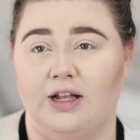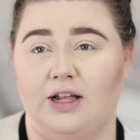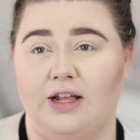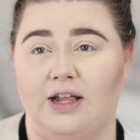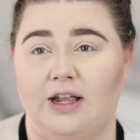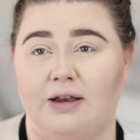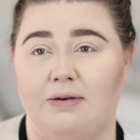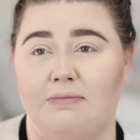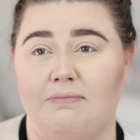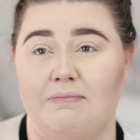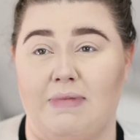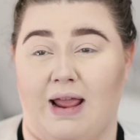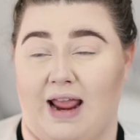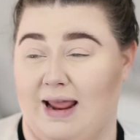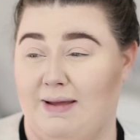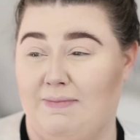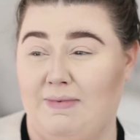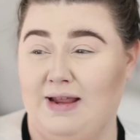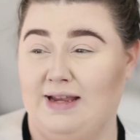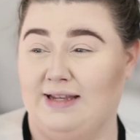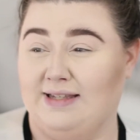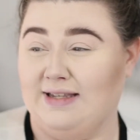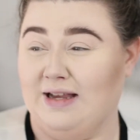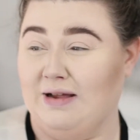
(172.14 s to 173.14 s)
and
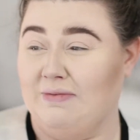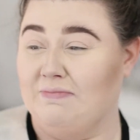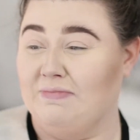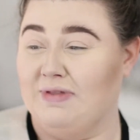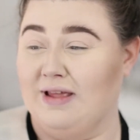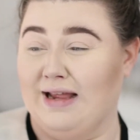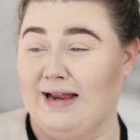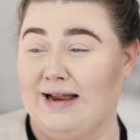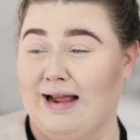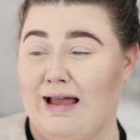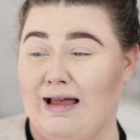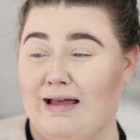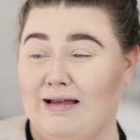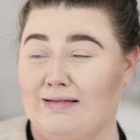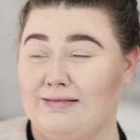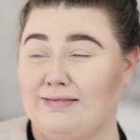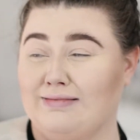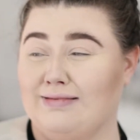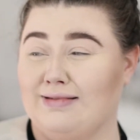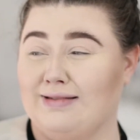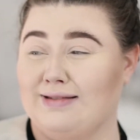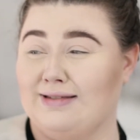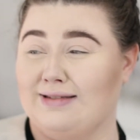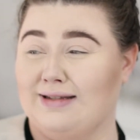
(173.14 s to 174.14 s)
maybe something
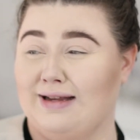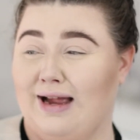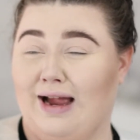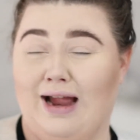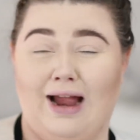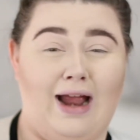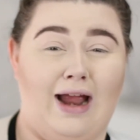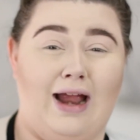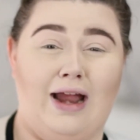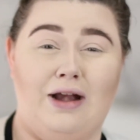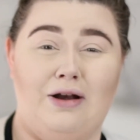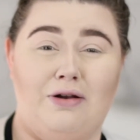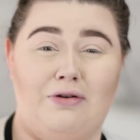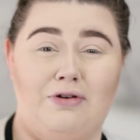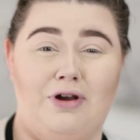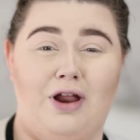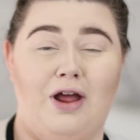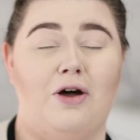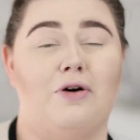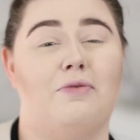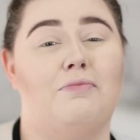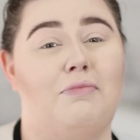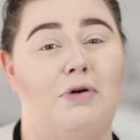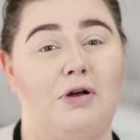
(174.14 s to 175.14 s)
else? I don't
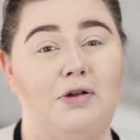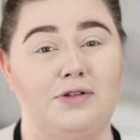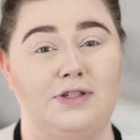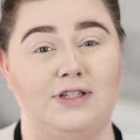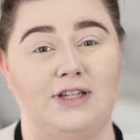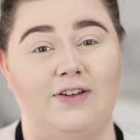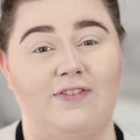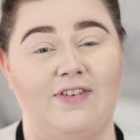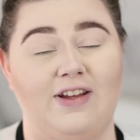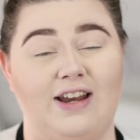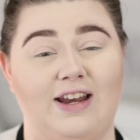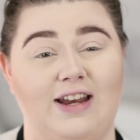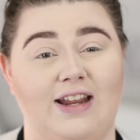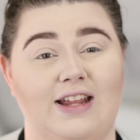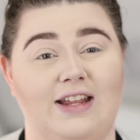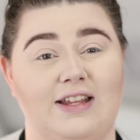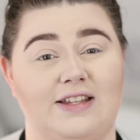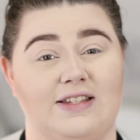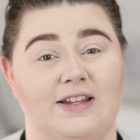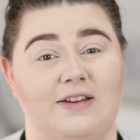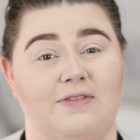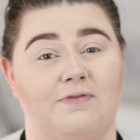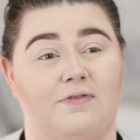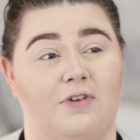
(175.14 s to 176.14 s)
know. Most of it
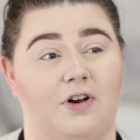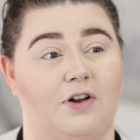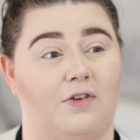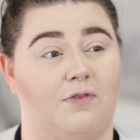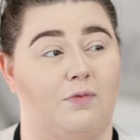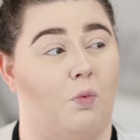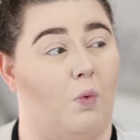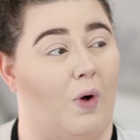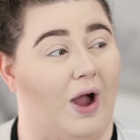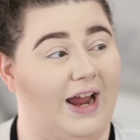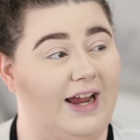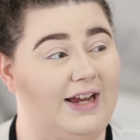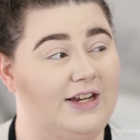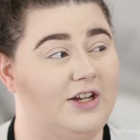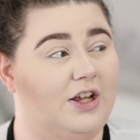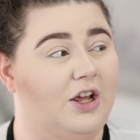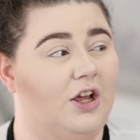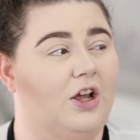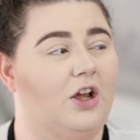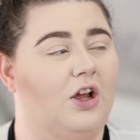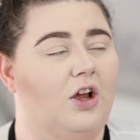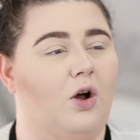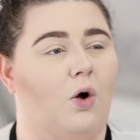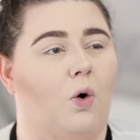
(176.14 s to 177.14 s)
is in front of white,
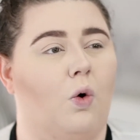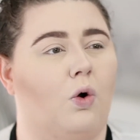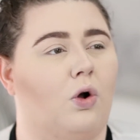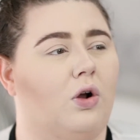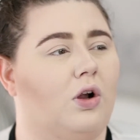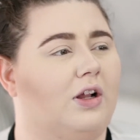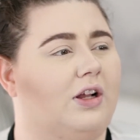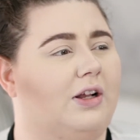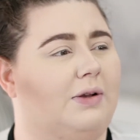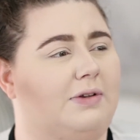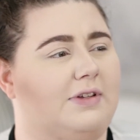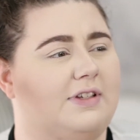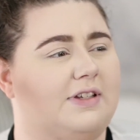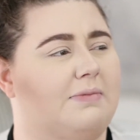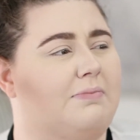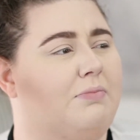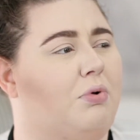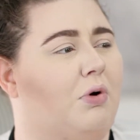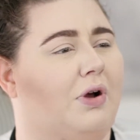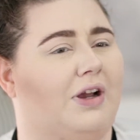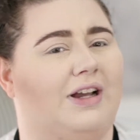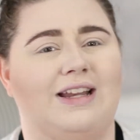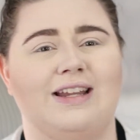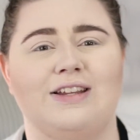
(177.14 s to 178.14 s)
or at some
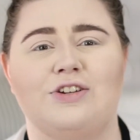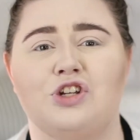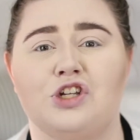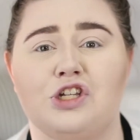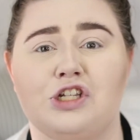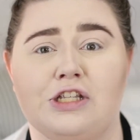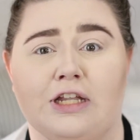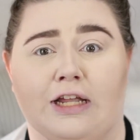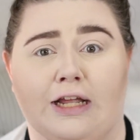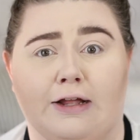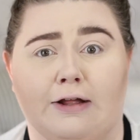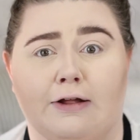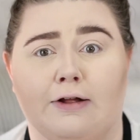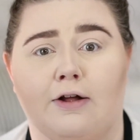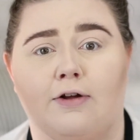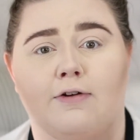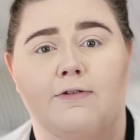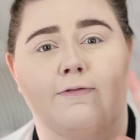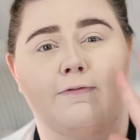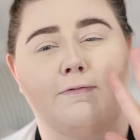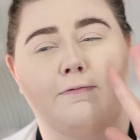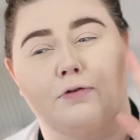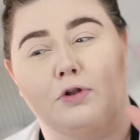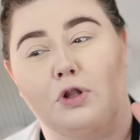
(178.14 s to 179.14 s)
point he's just like
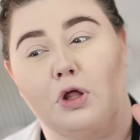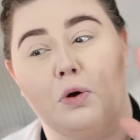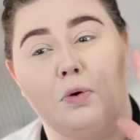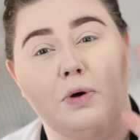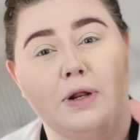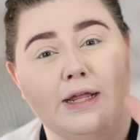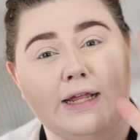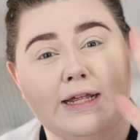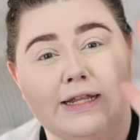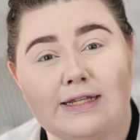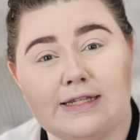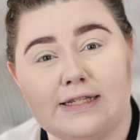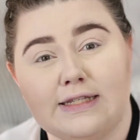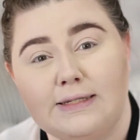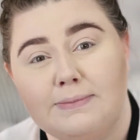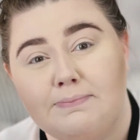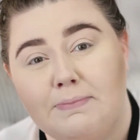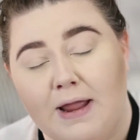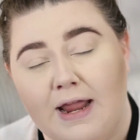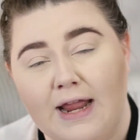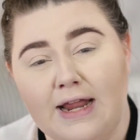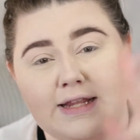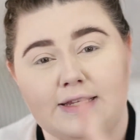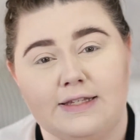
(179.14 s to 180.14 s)
floating in
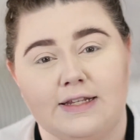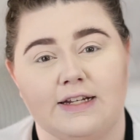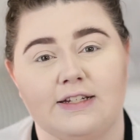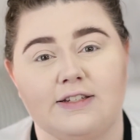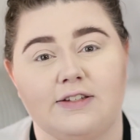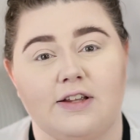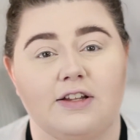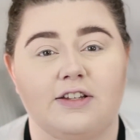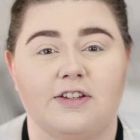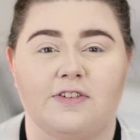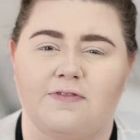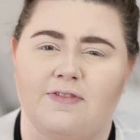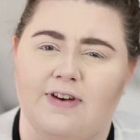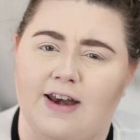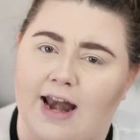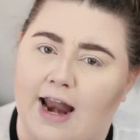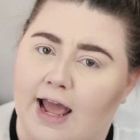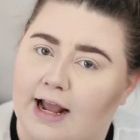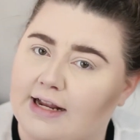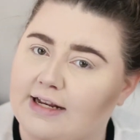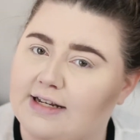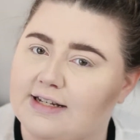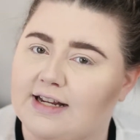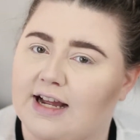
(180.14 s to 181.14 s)
space and it's lots of
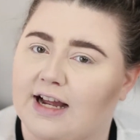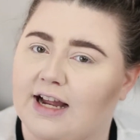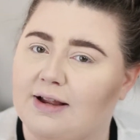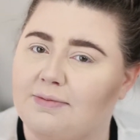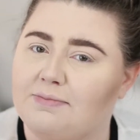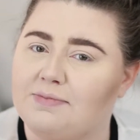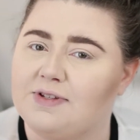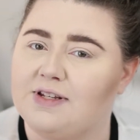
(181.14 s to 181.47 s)
nighttime